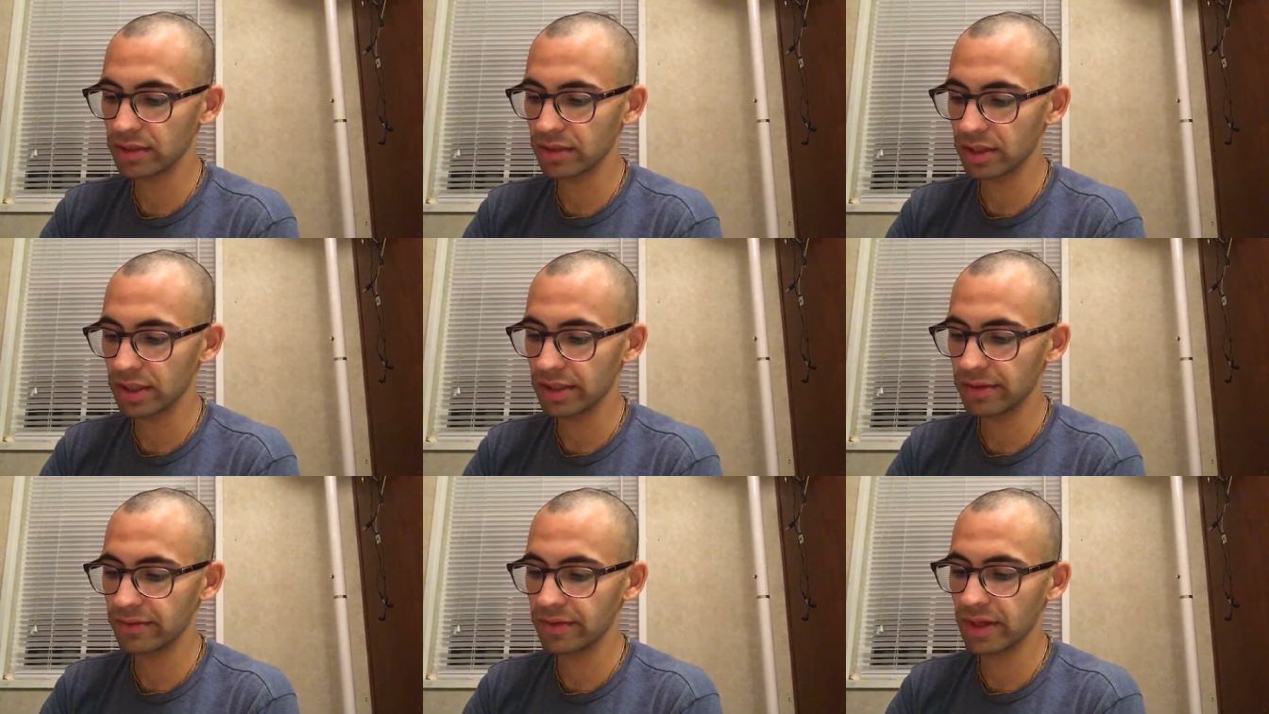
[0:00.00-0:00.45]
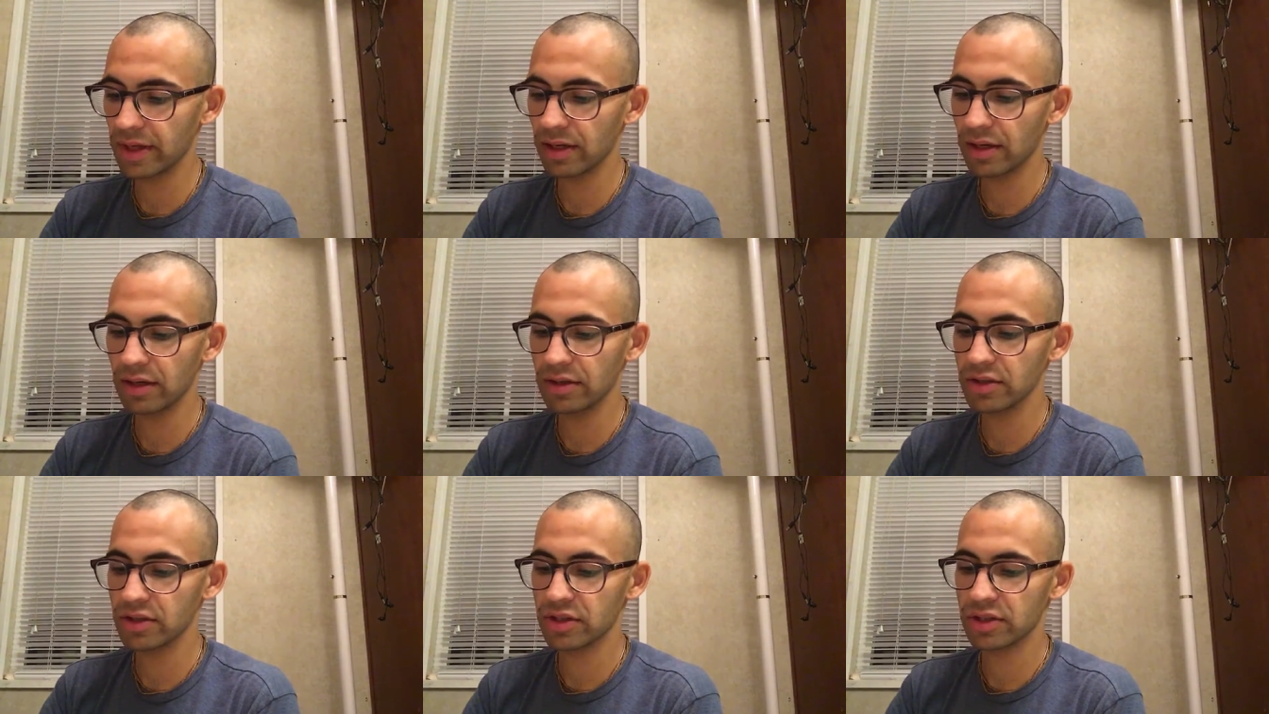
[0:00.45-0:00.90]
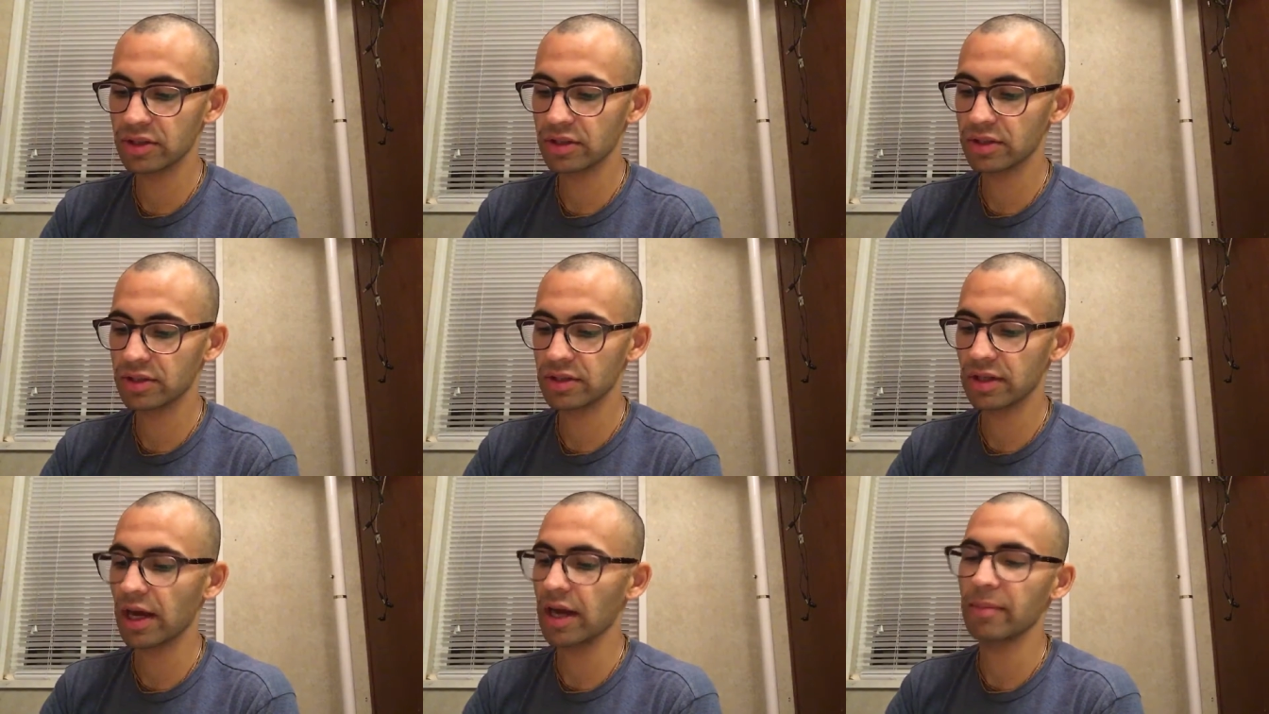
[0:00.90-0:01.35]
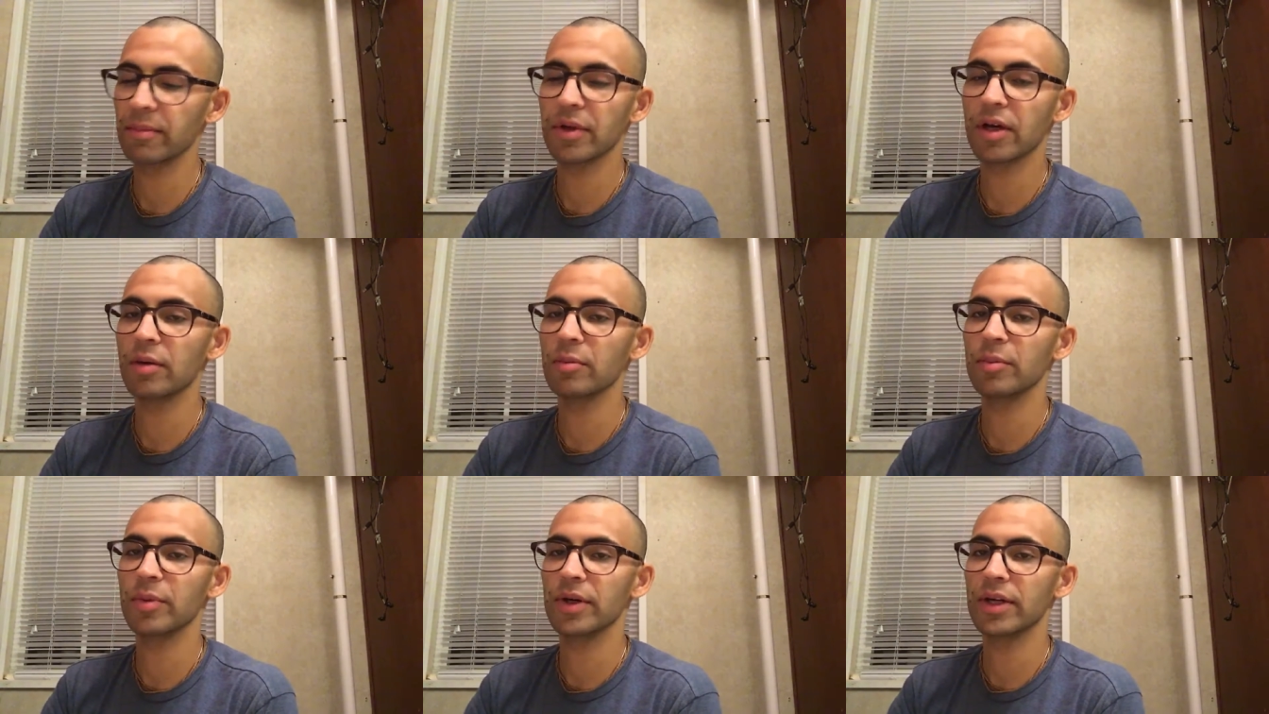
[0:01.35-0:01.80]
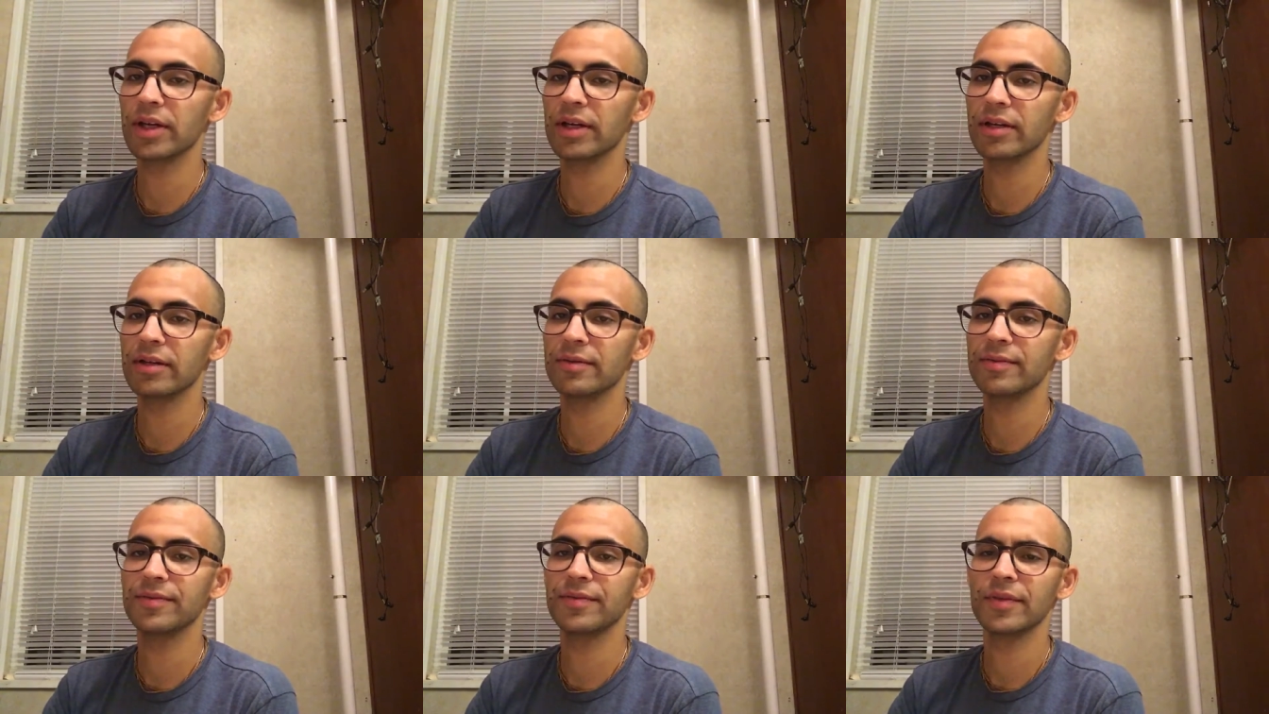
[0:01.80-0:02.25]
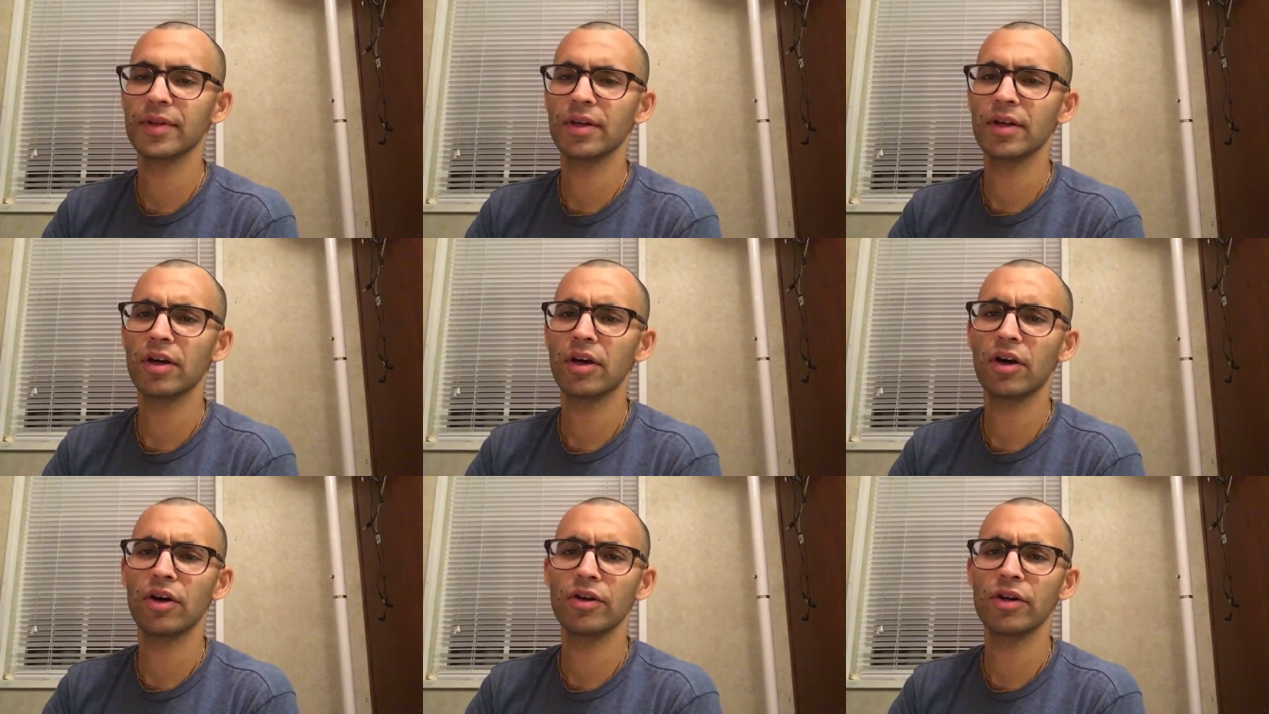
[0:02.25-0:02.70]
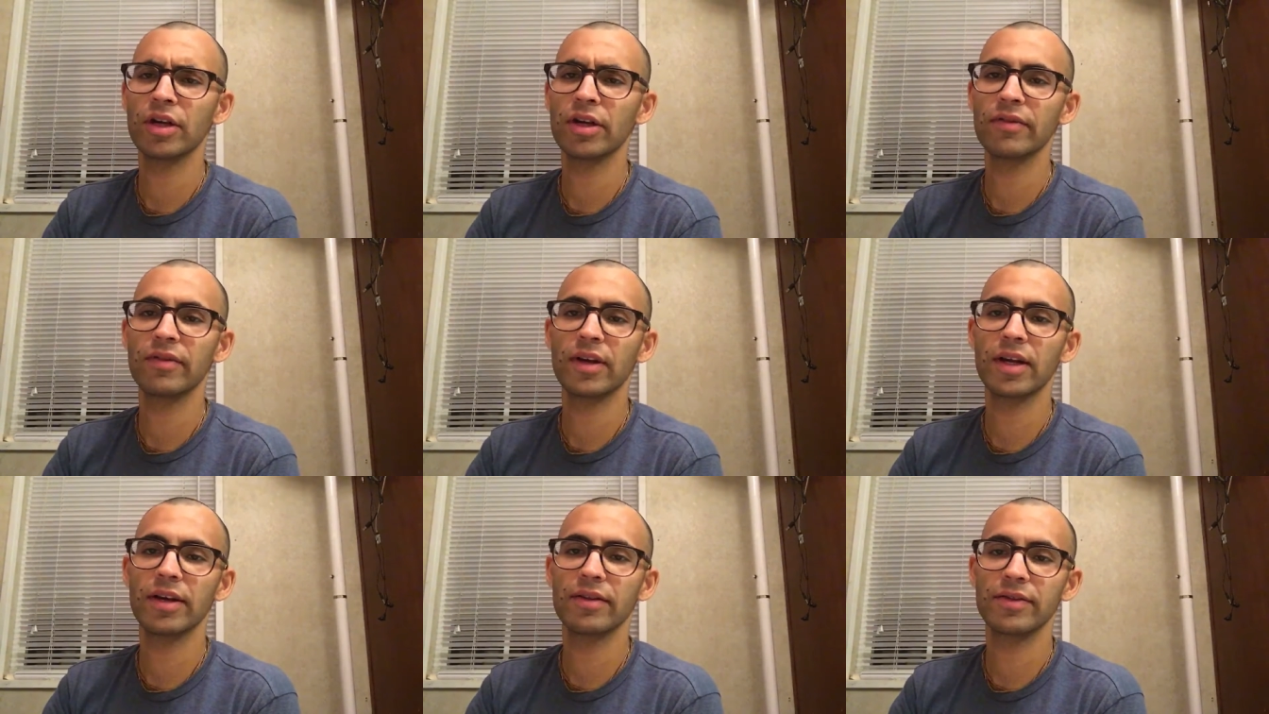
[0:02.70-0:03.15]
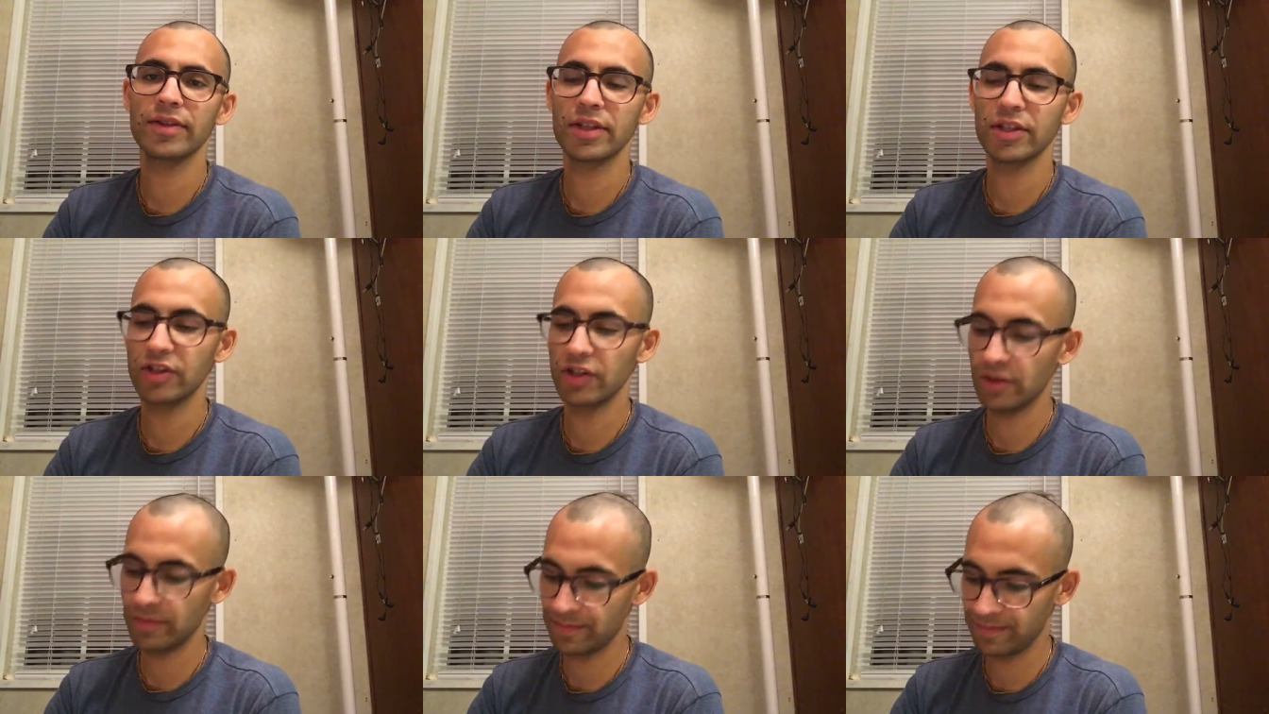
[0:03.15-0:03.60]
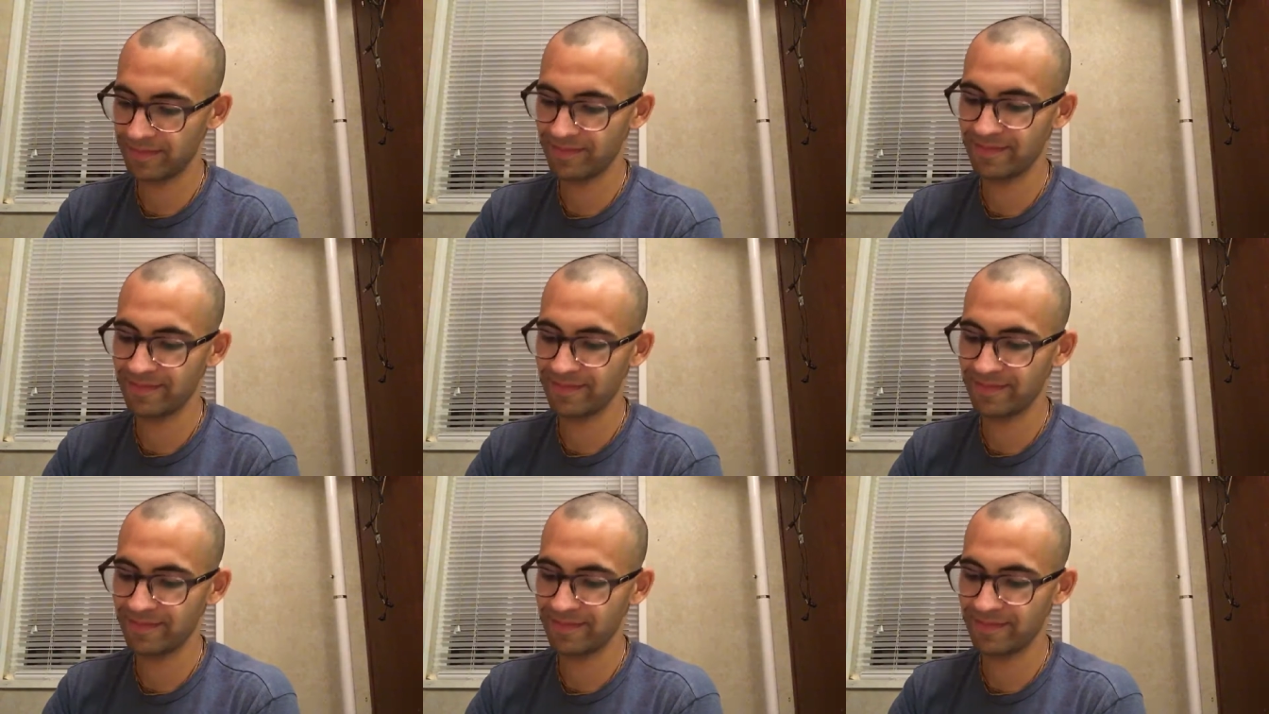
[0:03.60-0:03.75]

to leave their lunchtime company. Oh, you never left, did you?